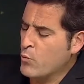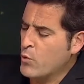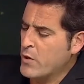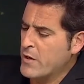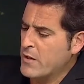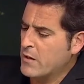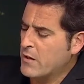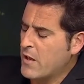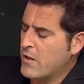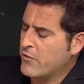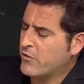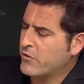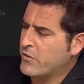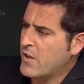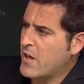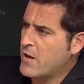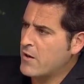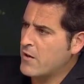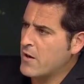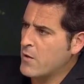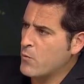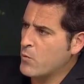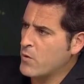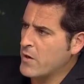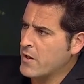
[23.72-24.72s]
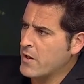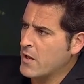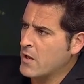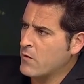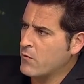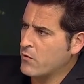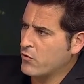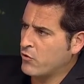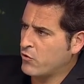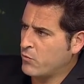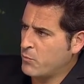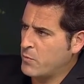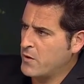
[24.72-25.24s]
last Saturday, when he gave
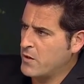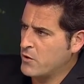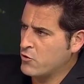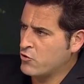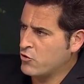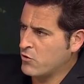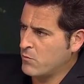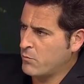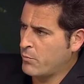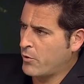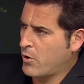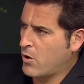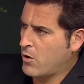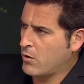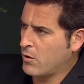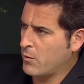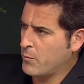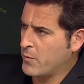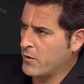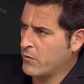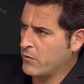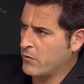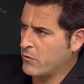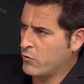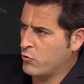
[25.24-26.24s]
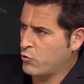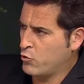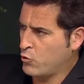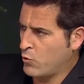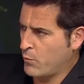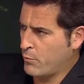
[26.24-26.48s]
his speech in Parliament